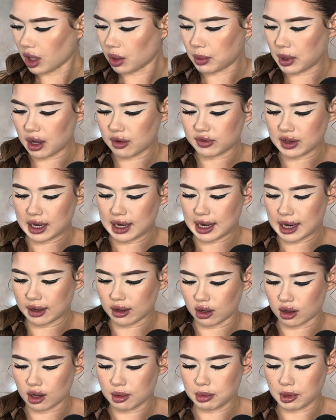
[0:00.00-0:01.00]
We have a
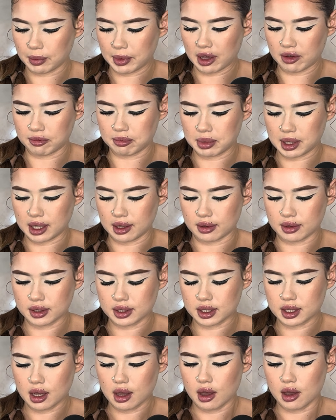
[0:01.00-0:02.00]
leg up and we have
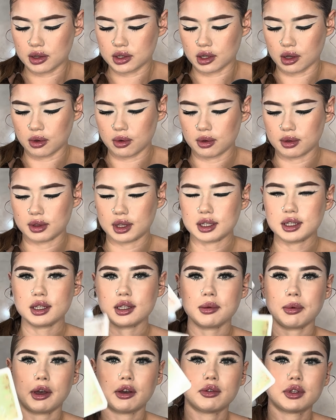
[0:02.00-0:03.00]
peace. So this
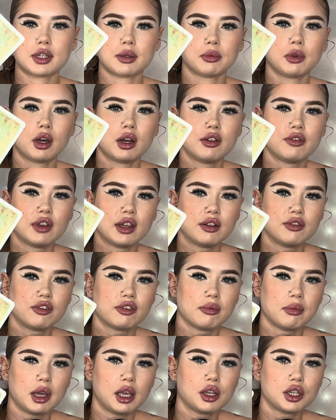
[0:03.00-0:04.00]
is about some kind of
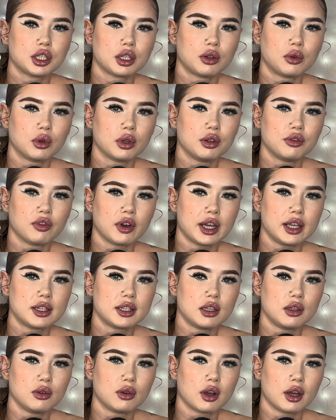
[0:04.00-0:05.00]
information or
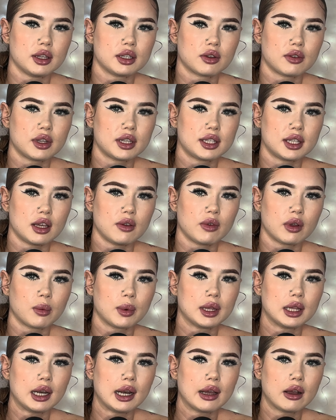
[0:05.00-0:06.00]
advice that you guys are receiving
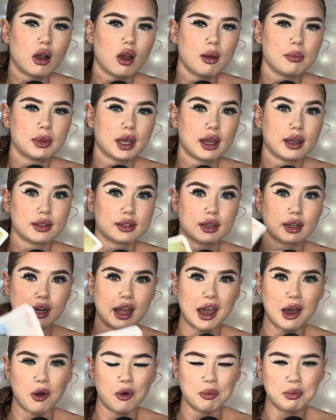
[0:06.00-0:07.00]
with the leg up that is going
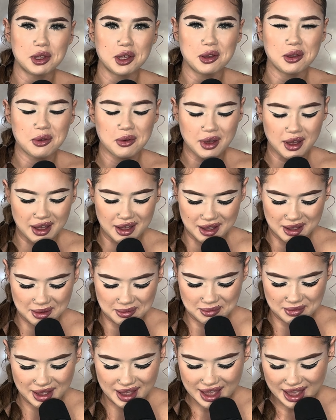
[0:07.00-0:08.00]
to help you.
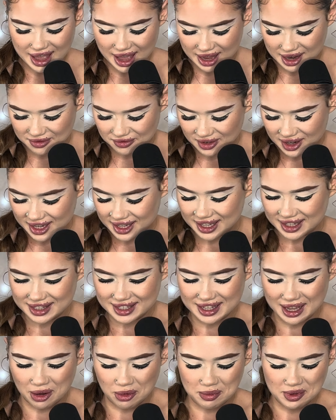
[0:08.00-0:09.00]
And I feel like
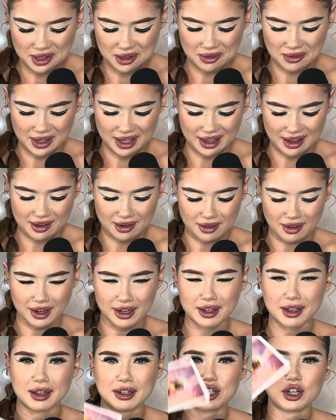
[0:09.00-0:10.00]
it's helping you again,
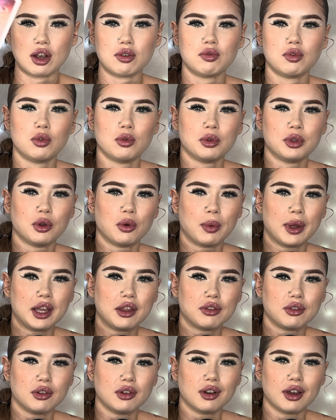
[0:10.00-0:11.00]
like travel your way
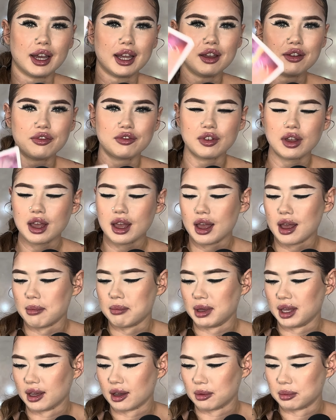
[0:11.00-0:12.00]
through life,
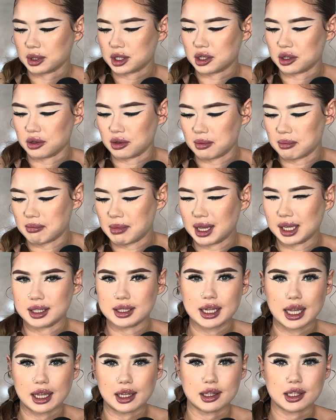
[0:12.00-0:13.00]
being able to
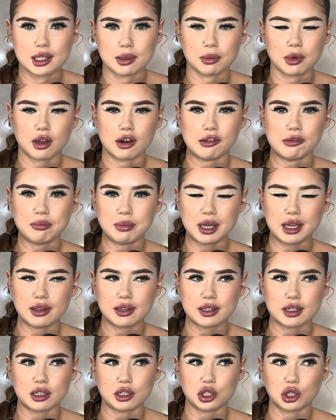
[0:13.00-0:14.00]
maintain some kind of
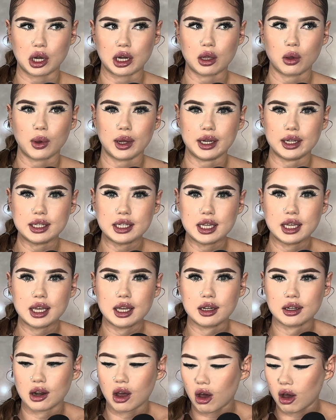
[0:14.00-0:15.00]
peace and tranquility
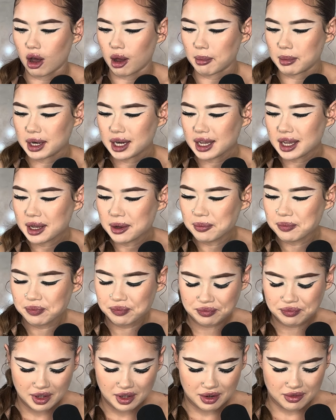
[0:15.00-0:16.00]
and harmony,
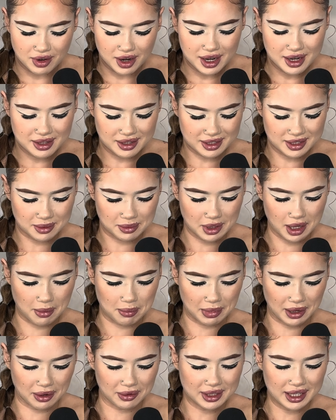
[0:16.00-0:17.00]
right? There's something
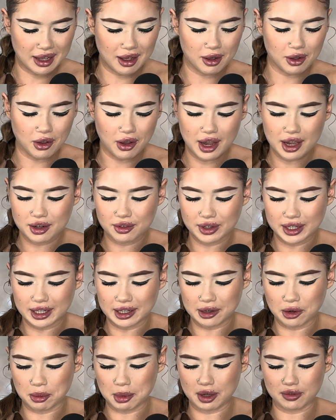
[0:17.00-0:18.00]
about that. I'll go ahead and read
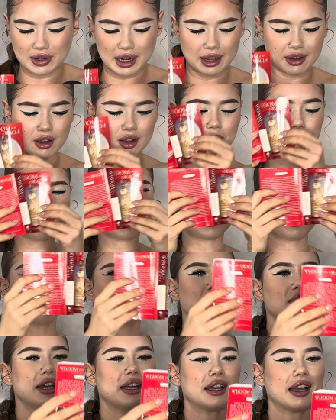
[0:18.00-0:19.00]
a little bit of leg up, because I
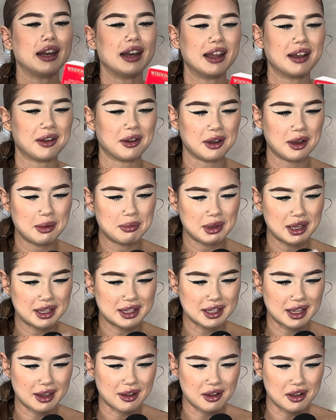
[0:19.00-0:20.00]
feel like a leg up
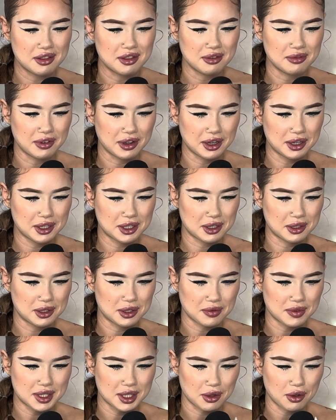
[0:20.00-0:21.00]
is like other
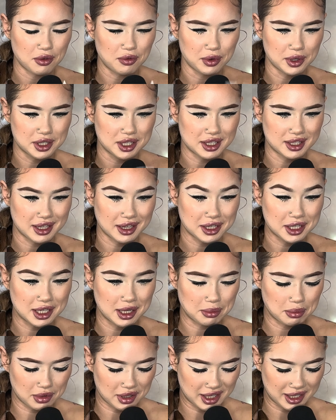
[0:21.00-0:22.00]
versions of self, which is
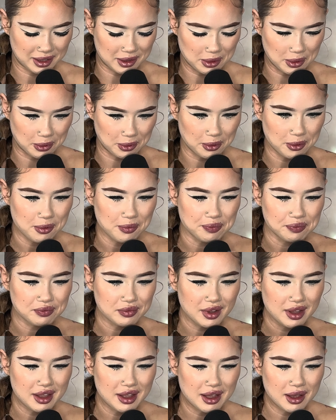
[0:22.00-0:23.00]
actually pretty cool
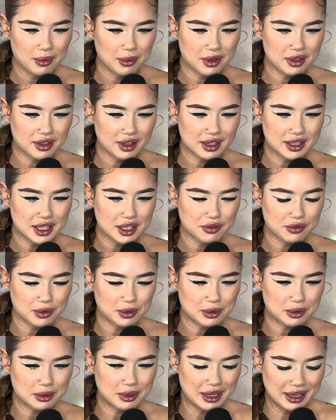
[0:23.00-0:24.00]
with
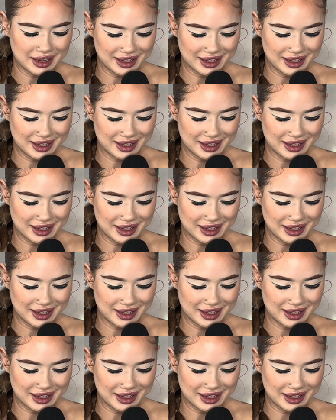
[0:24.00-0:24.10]
34.